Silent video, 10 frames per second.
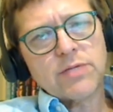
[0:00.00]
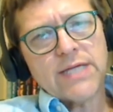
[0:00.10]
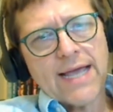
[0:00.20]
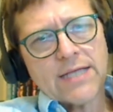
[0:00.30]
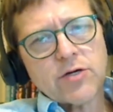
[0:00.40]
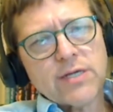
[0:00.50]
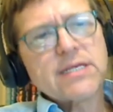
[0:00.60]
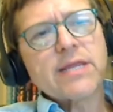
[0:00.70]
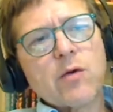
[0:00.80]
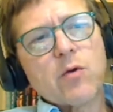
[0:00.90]
but the answer is
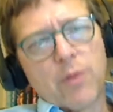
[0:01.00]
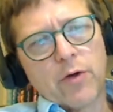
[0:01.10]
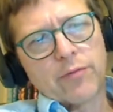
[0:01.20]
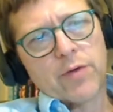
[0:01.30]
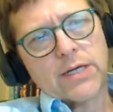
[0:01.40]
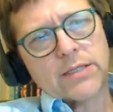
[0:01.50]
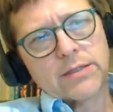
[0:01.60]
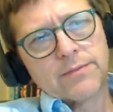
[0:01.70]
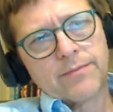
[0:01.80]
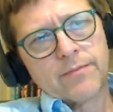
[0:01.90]
that both right.